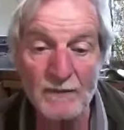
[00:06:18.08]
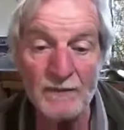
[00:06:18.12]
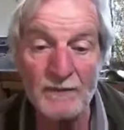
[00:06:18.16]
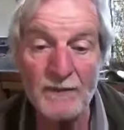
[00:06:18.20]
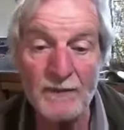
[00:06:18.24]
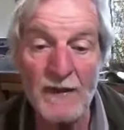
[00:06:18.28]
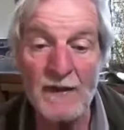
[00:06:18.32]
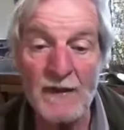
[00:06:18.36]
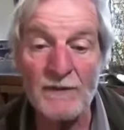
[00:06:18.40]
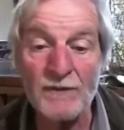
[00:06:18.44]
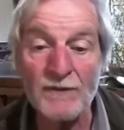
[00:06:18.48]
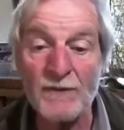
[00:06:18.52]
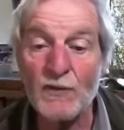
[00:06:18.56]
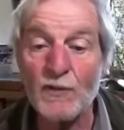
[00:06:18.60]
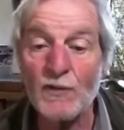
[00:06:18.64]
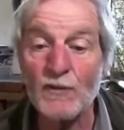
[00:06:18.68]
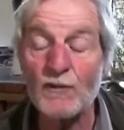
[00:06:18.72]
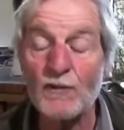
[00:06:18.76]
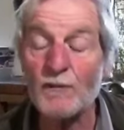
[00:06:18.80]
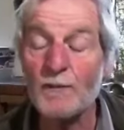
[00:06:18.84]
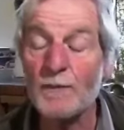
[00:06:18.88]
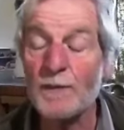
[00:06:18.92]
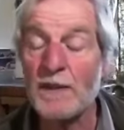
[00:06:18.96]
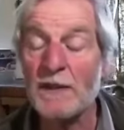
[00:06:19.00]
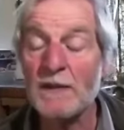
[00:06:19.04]
If
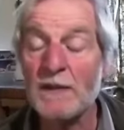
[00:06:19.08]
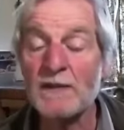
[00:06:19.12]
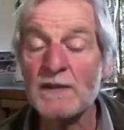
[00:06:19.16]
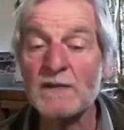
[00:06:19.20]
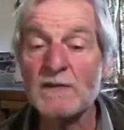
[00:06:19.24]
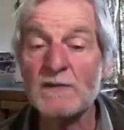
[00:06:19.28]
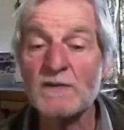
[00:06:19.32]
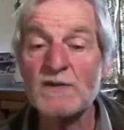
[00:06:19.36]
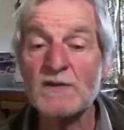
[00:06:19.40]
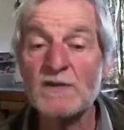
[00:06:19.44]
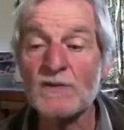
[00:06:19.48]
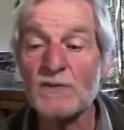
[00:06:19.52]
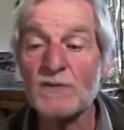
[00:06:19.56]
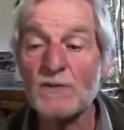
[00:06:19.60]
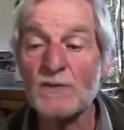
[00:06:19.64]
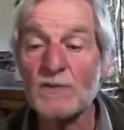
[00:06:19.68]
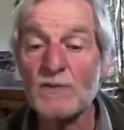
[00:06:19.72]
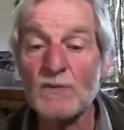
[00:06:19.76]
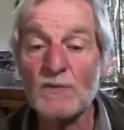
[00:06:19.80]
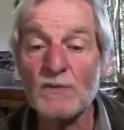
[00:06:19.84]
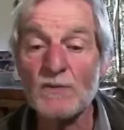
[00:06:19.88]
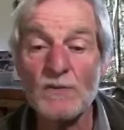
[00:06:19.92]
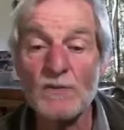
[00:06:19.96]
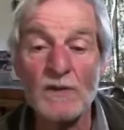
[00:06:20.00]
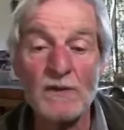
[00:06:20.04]
you've been
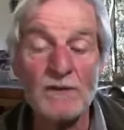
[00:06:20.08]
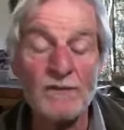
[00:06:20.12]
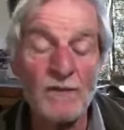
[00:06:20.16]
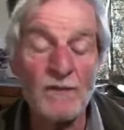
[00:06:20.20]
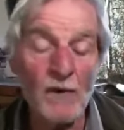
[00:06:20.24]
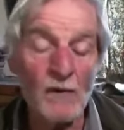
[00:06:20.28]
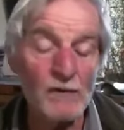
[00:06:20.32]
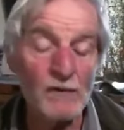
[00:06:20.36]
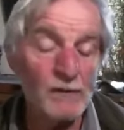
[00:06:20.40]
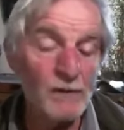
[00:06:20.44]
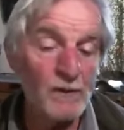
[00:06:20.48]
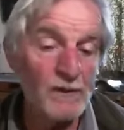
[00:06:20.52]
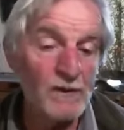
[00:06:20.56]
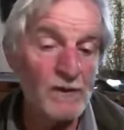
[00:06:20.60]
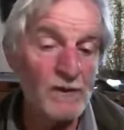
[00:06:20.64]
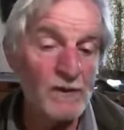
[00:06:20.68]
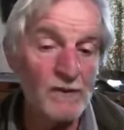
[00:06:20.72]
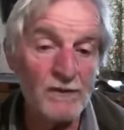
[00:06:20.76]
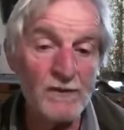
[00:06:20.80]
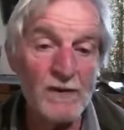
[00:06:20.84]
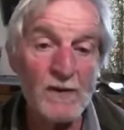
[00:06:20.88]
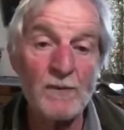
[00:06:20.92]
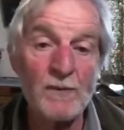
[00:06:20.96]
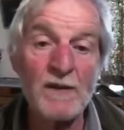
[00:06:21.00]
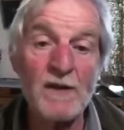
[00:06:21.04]
involved with
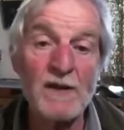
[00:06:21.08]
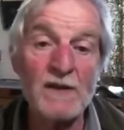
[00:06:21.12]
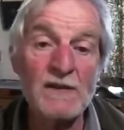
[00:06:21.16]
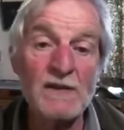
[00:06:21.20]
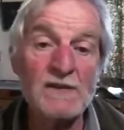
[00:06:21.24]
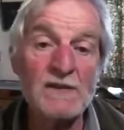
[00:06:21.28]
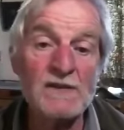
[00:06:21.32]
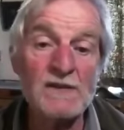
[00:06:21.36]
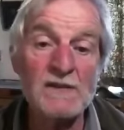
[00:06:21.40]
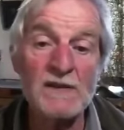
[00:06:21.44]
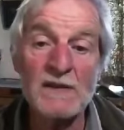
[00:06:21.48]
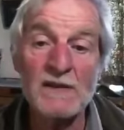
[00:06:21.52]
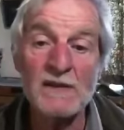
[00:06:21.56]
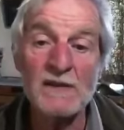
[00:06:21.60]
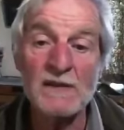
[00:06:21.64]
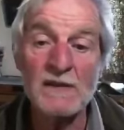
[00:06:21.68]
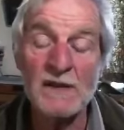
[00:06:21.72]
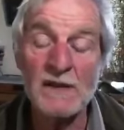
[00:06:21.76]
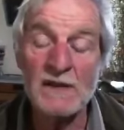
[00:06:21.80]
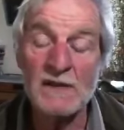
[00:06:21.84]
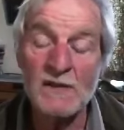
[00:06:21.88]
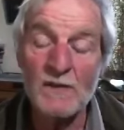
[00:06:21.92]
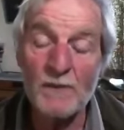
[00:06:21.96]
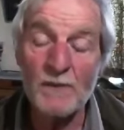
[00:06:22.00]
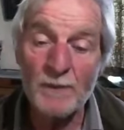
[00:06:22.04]
the Via Beata thing
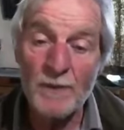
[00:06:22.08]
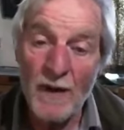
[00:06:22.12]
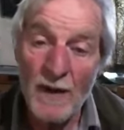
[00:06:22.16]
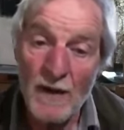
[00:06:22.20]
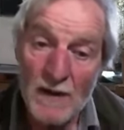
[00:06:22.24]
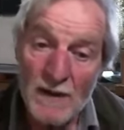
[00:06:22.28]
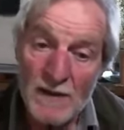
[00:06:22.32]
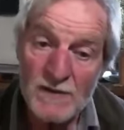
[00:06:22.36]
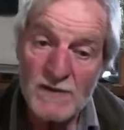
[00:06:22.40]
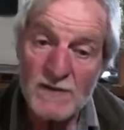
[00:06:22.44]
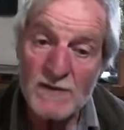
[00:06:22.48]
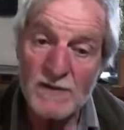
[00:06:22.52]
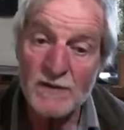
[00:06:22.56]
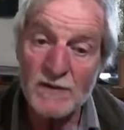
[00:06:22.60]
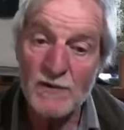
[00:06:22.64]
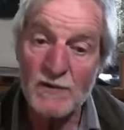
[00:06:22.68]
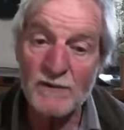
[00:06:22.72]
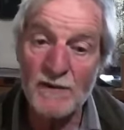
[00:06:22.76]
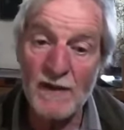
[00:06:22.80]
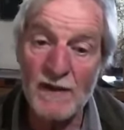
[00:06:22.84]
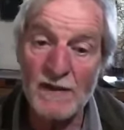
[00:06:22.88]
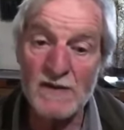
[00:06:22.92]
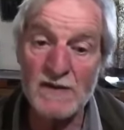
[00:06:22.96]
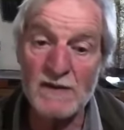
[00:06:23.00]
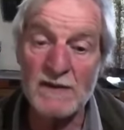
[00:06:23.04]
in the past and you've
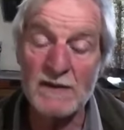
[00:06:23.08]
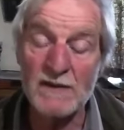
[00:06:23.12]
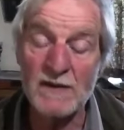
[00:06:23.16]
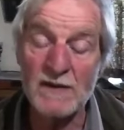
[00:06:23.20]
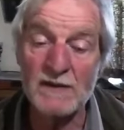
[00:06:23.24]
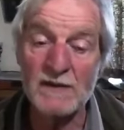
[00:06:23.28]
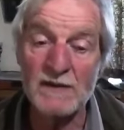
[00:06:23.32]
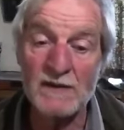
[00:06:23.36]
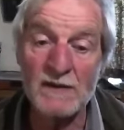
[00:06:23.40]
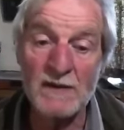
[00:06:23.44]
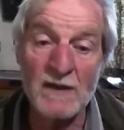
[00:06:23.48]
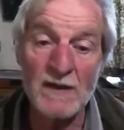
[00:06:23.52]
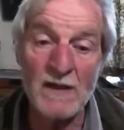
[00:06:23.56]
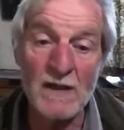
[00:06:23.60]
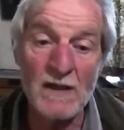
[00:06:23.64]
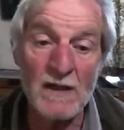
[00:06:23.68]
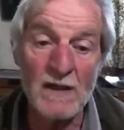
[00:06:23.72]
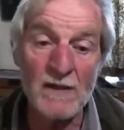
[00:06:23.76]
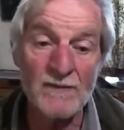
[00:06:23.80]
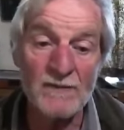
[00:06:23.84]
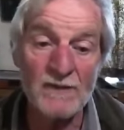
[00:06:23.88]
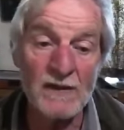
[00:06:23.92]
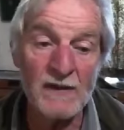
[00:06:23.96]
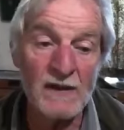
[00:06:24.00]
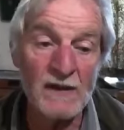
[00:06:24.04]
actually done
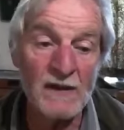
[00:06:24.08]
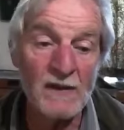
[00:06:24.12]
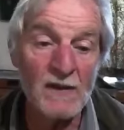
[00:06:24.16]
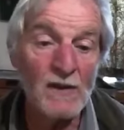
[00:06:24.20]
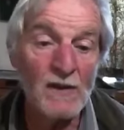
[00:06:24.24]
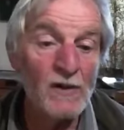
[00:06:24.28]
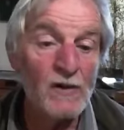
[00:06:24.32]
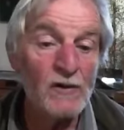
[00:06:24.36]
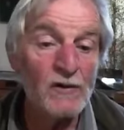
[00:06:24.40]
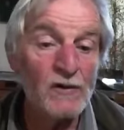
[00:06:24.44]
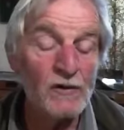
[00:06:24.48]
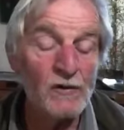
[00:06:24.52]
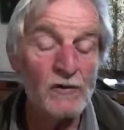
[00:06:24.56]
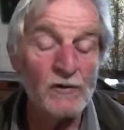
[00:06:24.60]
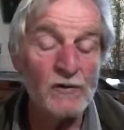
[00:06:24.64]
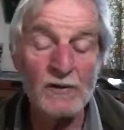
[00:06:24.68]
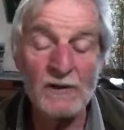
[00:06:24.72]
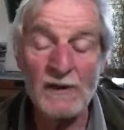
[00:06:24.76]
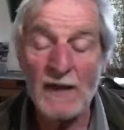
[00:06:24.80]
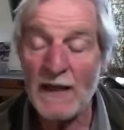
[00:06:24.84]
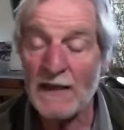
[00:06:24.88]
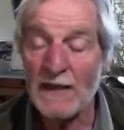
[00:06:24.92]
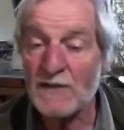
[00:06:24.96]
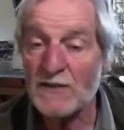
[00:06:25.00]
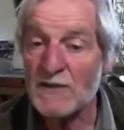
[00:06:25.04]
carving, you
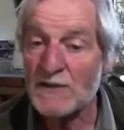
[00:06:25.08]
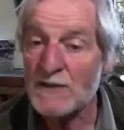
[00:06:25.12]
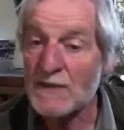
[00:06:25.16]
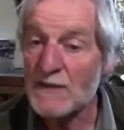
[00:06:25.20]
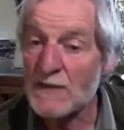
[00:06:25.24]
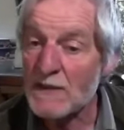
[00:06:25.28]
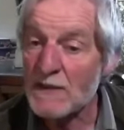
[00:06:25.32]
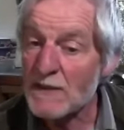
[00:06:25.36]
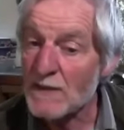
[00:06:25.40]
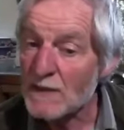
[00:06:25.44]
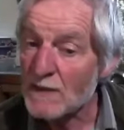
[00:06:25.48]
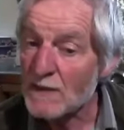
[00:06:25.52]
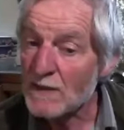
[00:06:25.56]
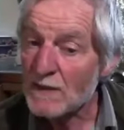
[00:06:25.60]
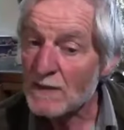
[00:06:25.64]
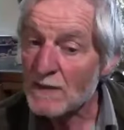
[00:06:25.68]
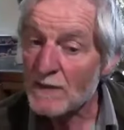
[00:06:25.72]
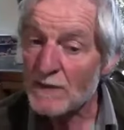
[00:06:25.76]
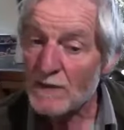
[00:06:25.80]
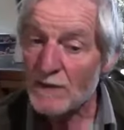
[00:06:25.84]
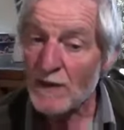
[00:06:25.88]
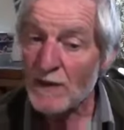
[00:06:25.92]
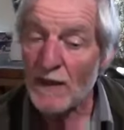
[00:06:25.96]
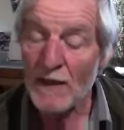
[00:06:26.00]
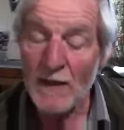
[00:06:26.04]
could actually,
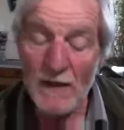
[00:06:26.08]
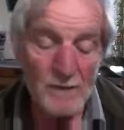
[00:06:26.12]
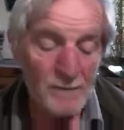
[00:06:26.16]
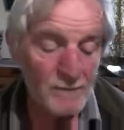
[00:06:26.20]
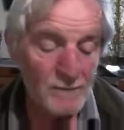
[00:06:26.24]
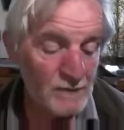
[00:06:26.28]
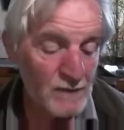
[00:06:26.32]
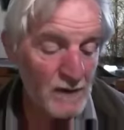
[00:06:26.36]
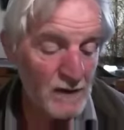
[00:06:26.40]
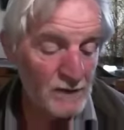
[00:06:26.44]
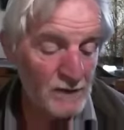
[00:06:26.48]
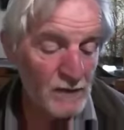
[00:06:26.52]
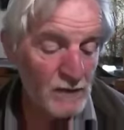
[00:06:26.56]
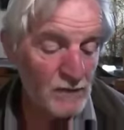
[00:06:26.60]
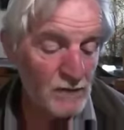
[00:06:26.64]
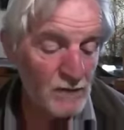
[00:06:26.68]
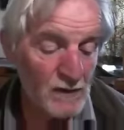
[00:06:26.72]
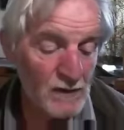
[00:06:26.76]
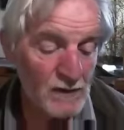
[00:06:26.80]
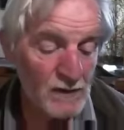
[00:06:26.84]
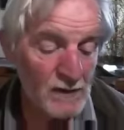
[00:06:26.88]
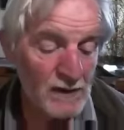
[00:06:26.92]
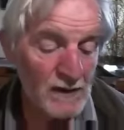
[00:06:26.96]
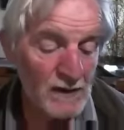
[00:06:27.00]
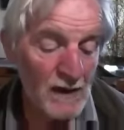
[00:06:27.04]
if you
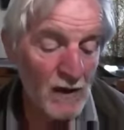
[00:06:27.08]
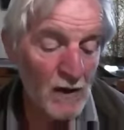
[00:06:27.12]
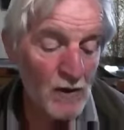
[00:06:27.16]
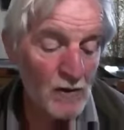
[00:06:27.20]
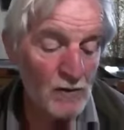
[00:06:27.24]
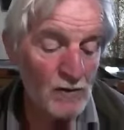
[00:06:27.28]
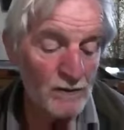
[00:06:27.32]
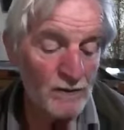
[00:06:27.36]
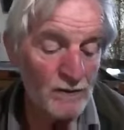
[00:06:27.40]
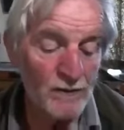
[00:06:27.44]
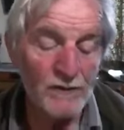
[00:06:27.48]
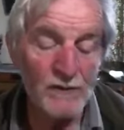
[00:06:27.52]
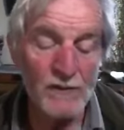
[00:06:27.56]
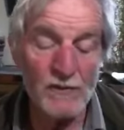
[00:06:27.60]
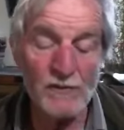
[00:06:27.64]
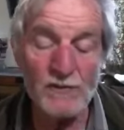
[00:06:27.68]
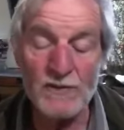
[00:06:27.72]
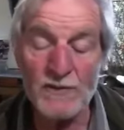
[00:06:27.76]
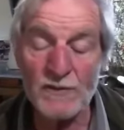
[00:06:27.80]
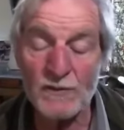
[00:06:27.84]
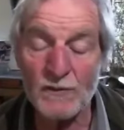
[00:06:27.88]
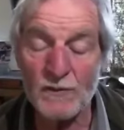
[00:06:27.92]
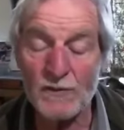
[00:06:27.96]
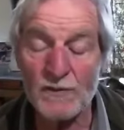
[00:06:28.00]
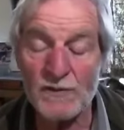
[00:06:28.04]
can get hold of a few
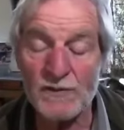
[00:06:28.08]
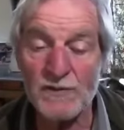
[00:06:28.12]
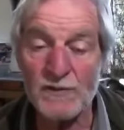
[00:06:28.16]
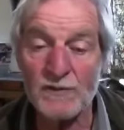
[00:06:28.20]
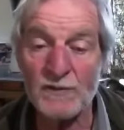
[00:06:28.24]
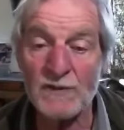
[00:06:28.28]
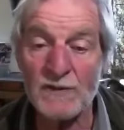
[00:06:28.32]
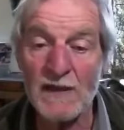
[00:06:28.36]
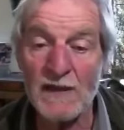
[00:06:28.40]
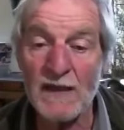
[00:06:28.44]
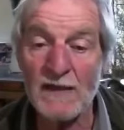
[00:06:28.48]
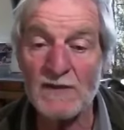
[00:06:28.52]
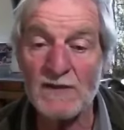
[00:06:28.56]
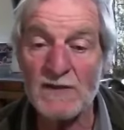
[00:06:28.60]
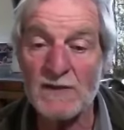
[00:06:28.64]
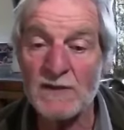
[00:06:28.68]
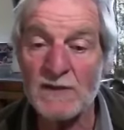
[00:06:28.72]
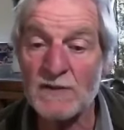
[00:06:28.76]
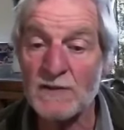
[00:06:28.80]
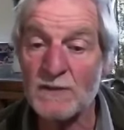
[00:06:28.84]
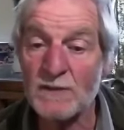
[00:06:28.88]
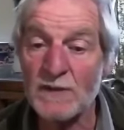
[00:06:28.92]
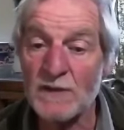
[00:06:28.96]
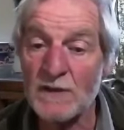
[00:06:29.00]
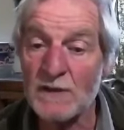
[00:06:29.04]
tools, you could actually
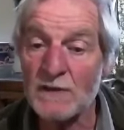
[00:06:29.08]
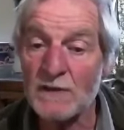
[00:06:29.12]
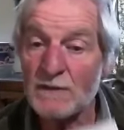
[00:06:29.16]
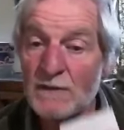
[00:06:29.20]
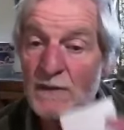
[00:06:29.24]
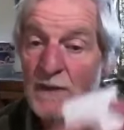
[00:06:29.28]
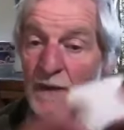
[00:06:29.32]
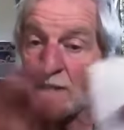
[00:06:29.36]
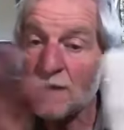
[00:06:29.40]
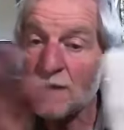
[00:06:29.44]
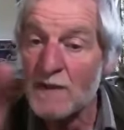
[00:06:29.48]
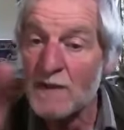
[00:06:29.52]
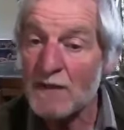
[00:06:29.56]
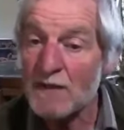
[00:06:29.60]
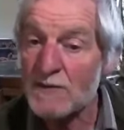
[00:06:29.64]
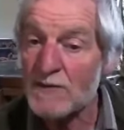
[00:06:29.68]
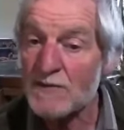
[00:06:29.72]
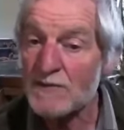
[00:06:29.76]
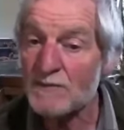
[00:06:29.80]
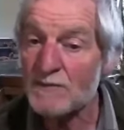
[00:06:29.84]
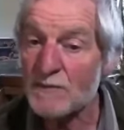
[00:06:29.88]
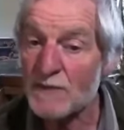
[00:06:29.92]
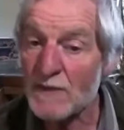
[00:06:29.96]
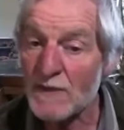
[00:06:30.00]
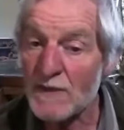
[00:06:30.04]
do a
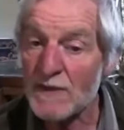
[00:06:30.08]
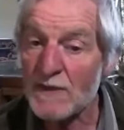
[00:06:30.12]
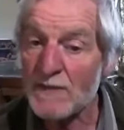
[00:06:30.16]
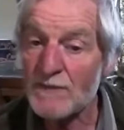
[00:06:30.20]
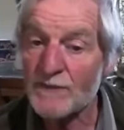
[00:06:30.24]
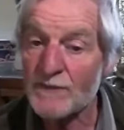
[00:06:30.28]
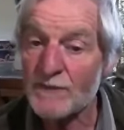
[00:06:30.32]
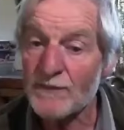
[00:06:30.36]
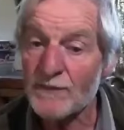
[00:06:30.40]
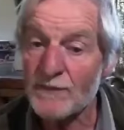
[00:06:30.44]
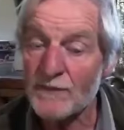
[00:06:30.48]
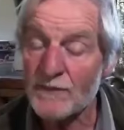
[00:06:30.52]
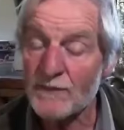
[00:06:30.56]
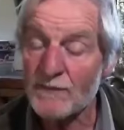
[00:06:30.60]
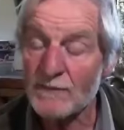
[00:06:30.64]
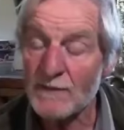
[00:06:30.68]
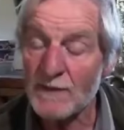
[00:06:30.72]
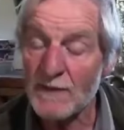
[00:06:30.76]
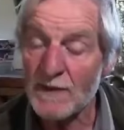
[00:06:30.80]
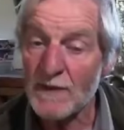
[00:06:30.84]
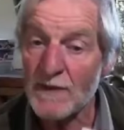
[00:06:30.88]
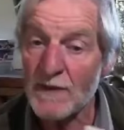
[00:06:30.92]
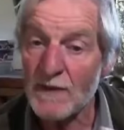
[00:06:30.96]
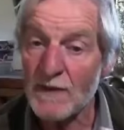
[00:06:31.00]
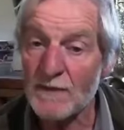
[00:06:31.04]
nice relief
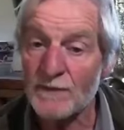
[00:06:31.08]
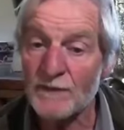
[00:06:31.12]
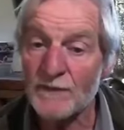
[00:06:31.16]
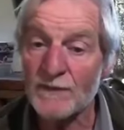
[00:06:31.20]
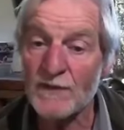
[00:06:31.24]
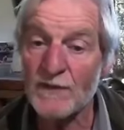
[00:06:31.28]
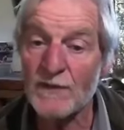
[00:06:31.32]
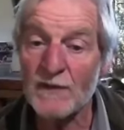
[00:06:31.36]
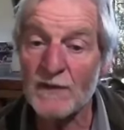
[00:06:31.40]
carved